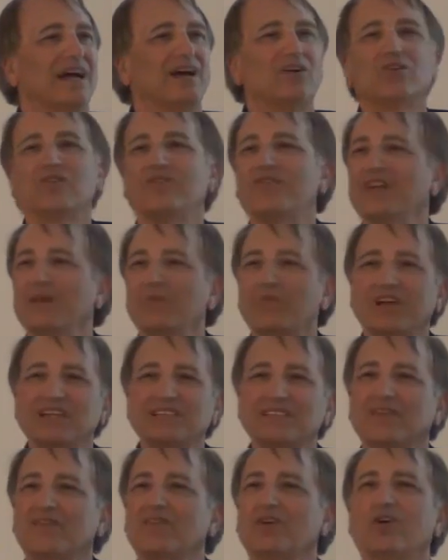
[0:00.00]
I don't know if
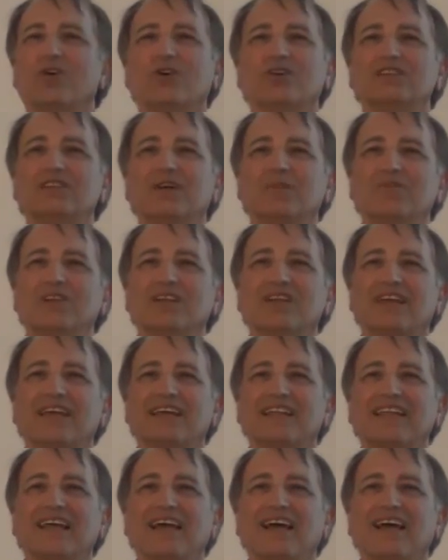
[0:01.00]
anybody's ever heard something like